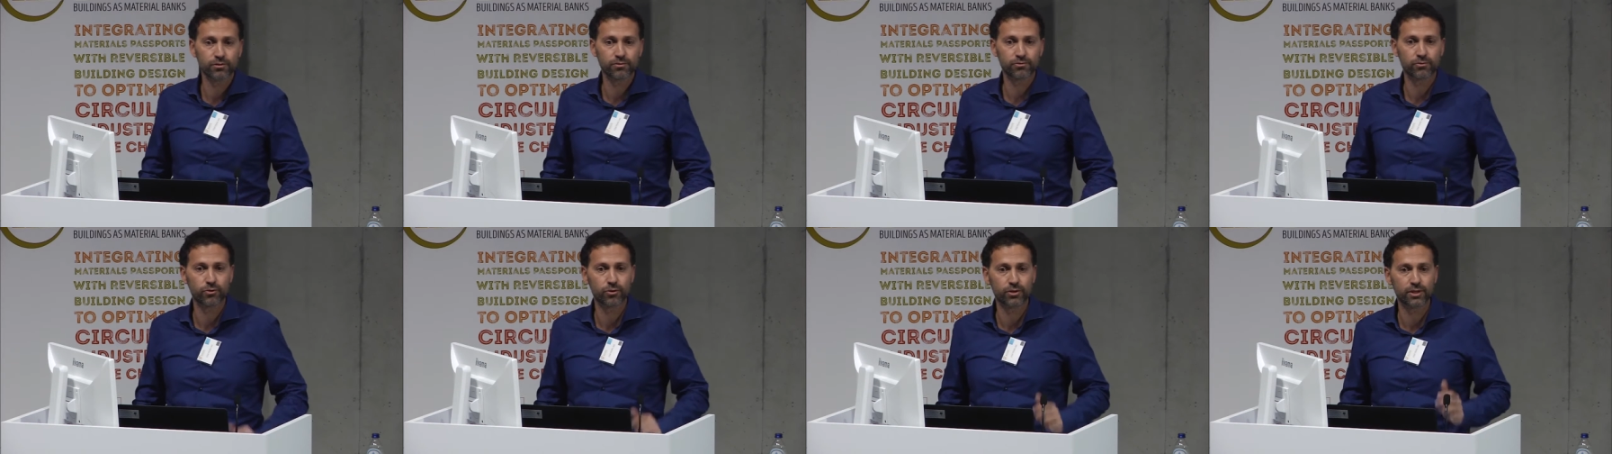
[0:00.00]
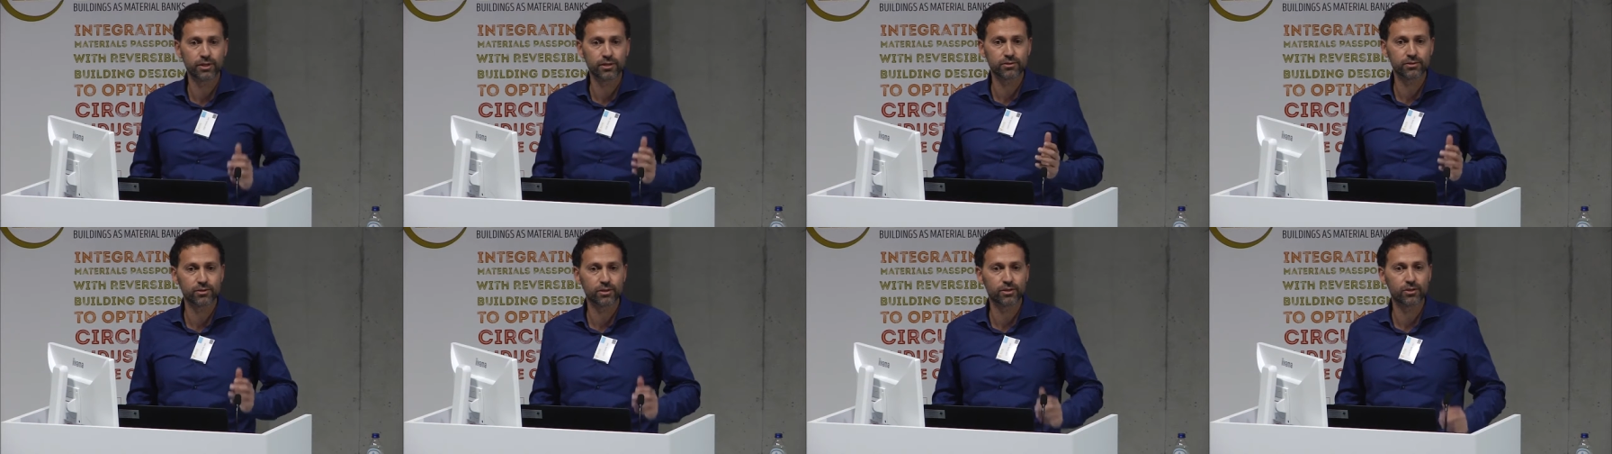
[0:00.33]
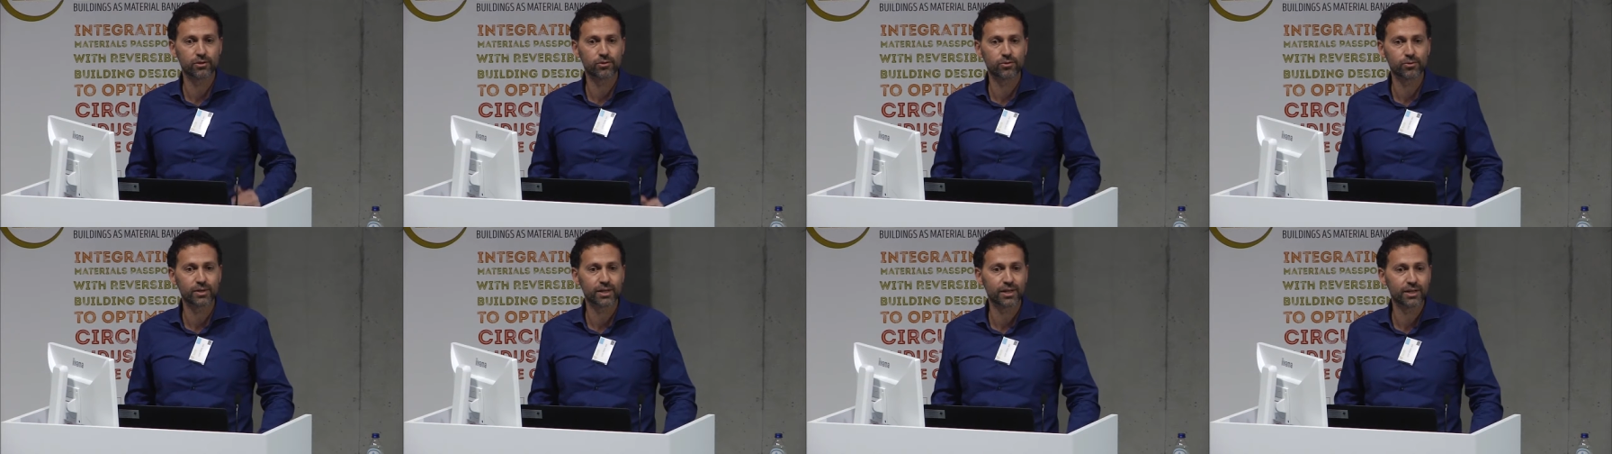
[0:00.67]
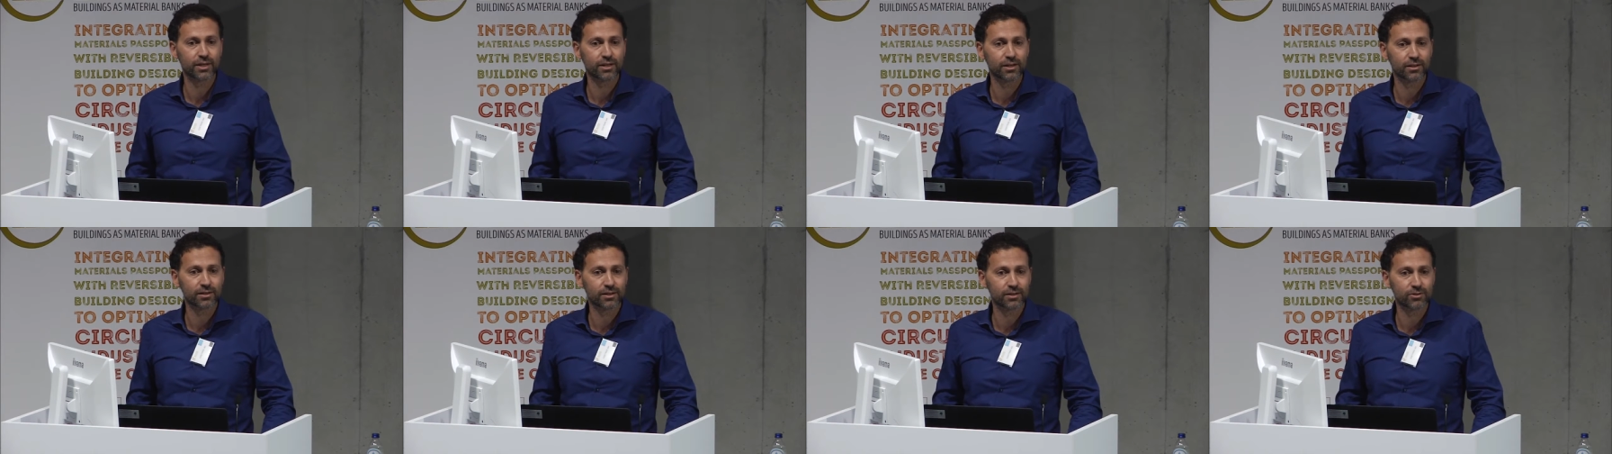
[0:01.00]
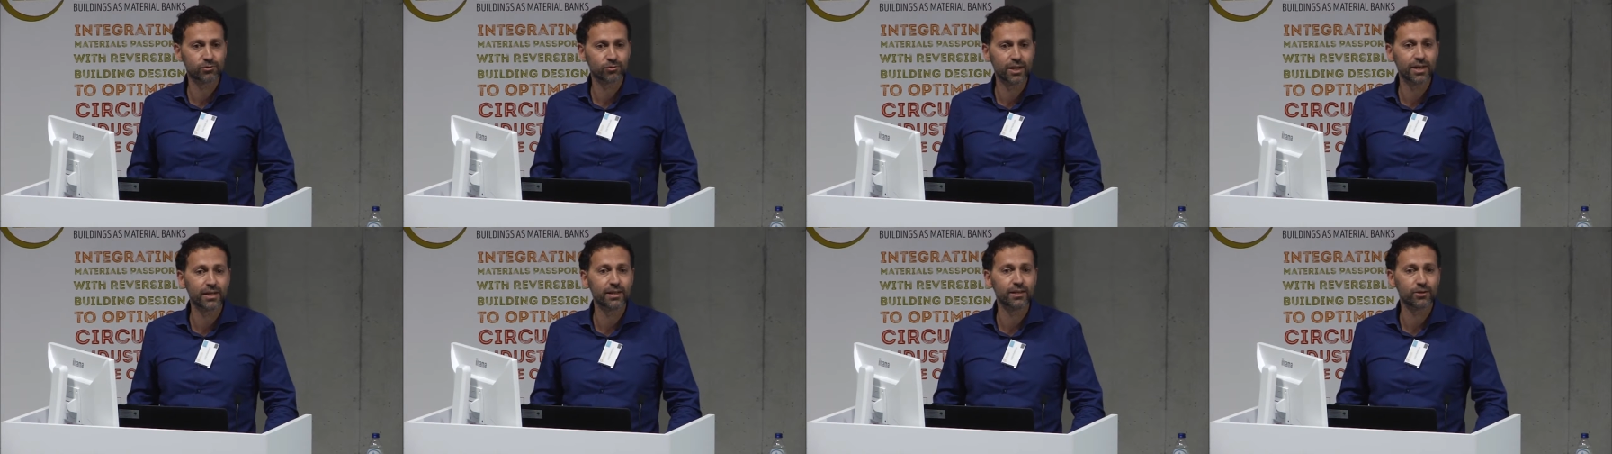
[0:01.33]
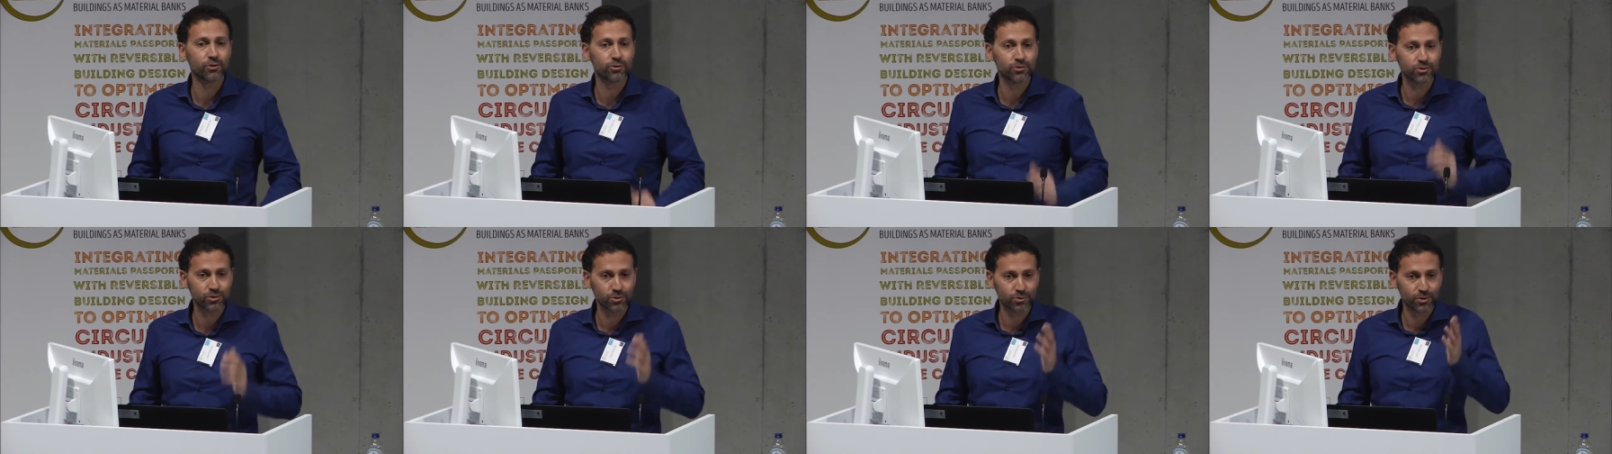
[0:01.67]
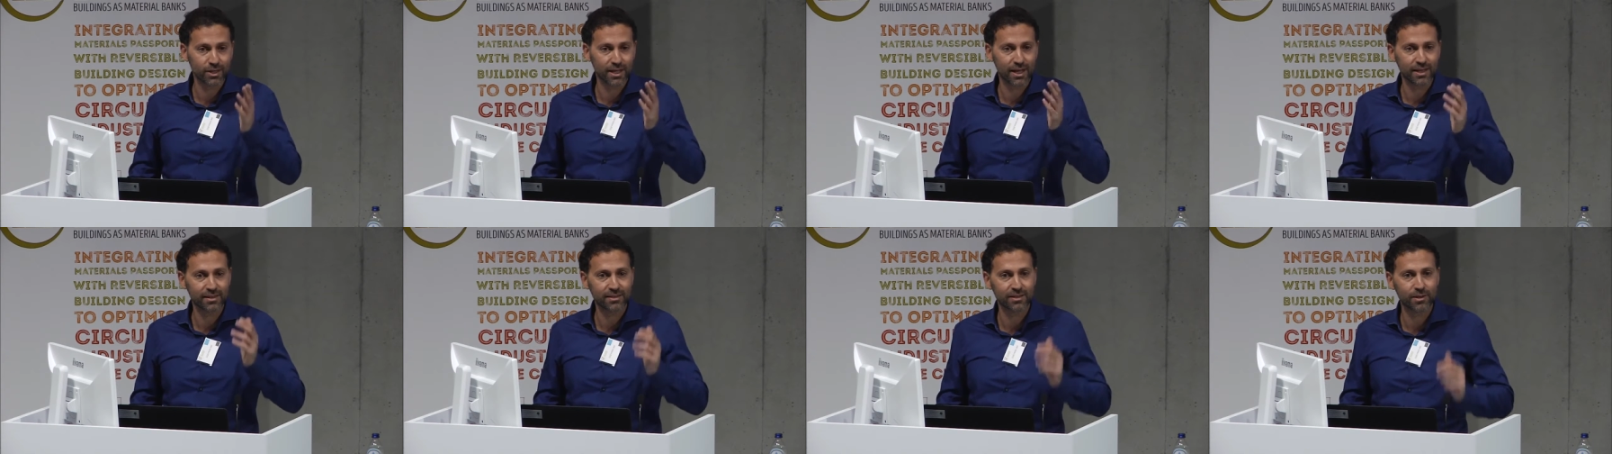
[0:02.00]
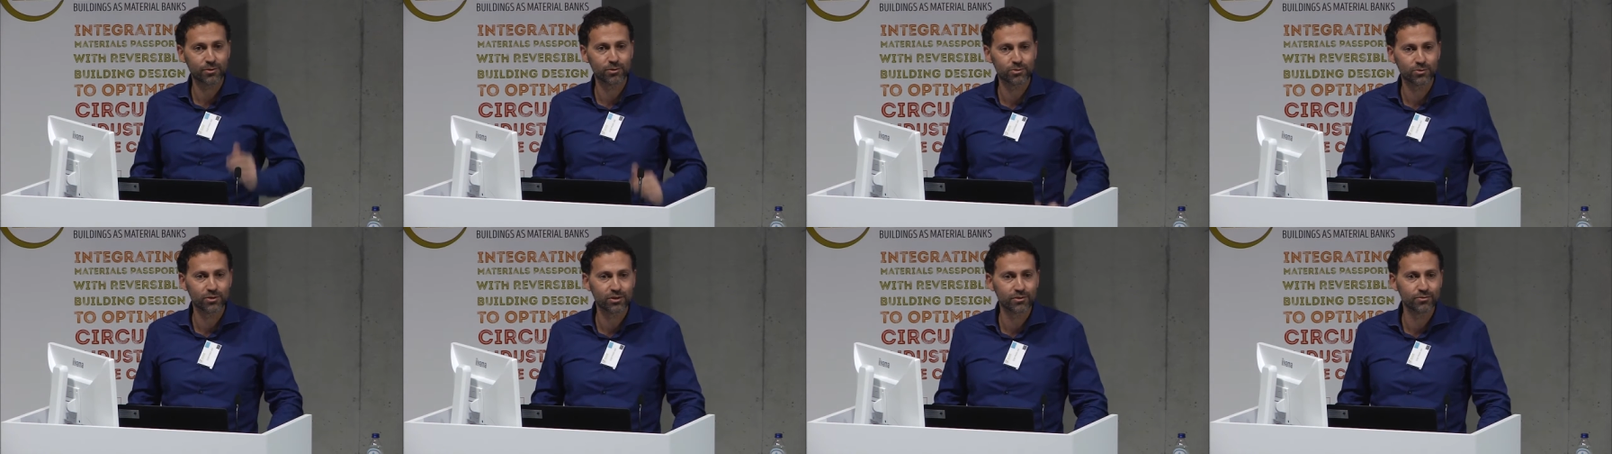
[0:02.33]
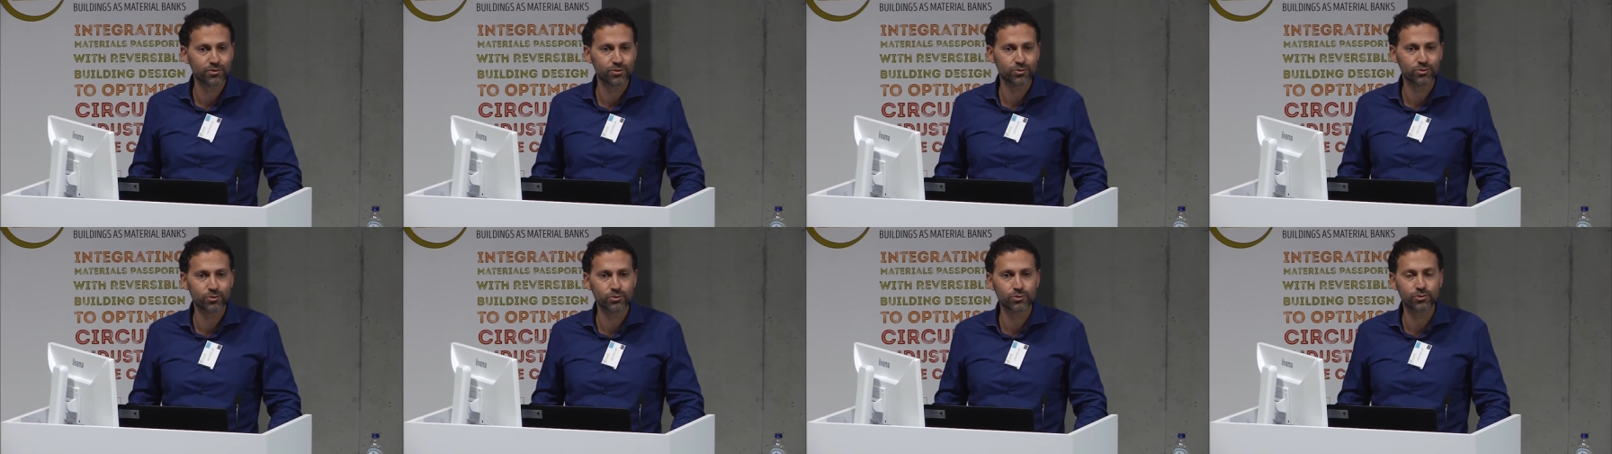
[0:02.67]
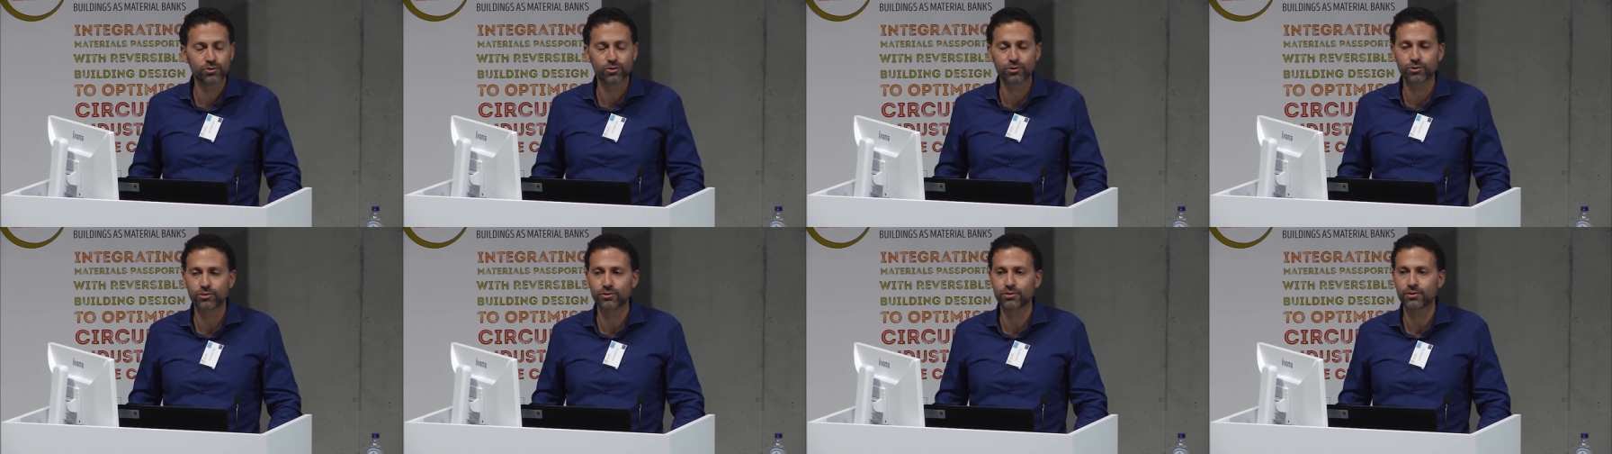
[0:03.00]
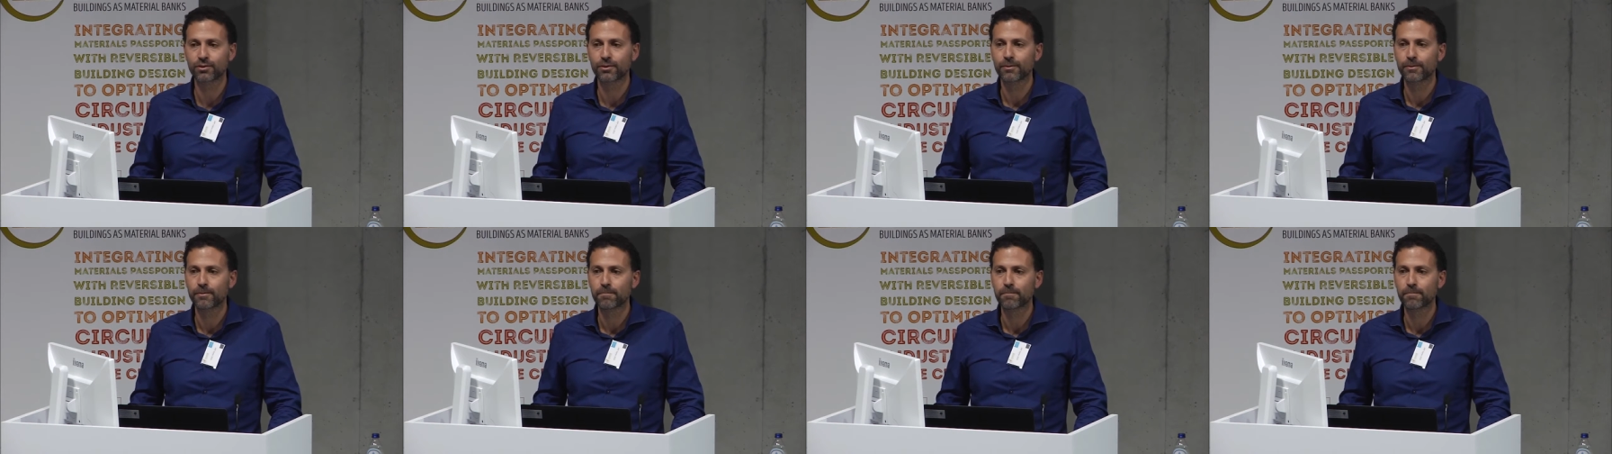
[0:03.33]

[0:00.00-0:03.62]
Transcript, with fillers: four years ago when I got the training. Also, Katia was one of the tutors.